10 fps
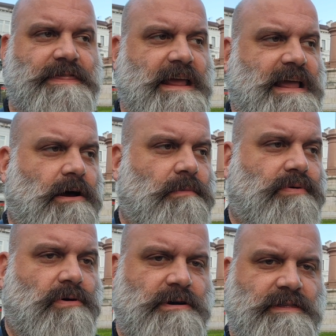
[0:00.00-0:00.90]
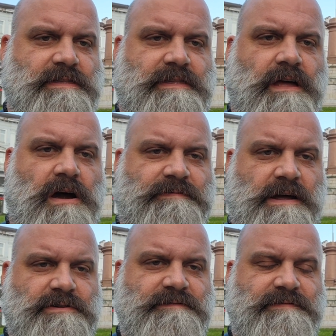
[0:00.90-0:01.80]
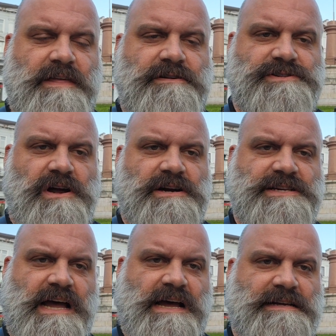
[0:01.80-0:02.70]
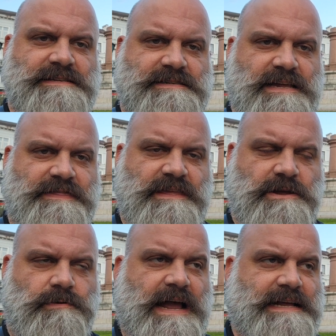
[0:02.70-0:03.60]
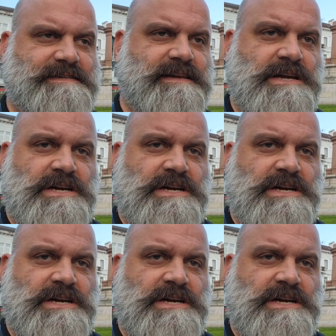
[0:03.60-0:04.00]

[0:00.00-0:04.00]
Think how important our founding fathers are to us in the US.